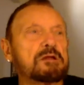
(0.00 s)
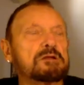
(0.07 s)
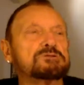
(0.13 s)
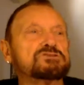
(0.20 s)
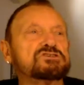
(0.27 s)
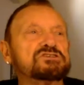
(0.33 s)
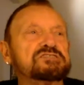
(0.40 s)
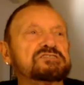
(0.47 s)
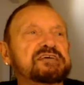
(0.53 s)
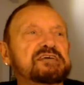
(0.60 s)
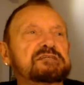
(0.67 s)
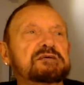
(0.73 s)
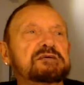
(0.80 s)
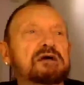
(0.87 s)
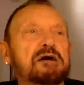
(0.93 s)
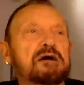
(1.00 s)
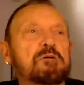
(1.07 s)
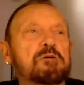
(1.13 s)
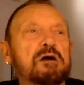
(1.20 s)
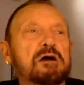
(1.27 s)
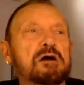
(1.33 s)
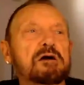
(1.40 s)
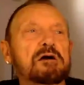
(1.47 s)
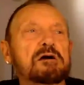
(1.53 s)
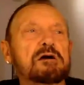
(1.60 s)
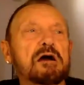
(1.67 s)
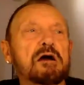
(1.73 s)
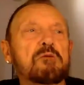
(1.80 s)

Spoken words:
She said, I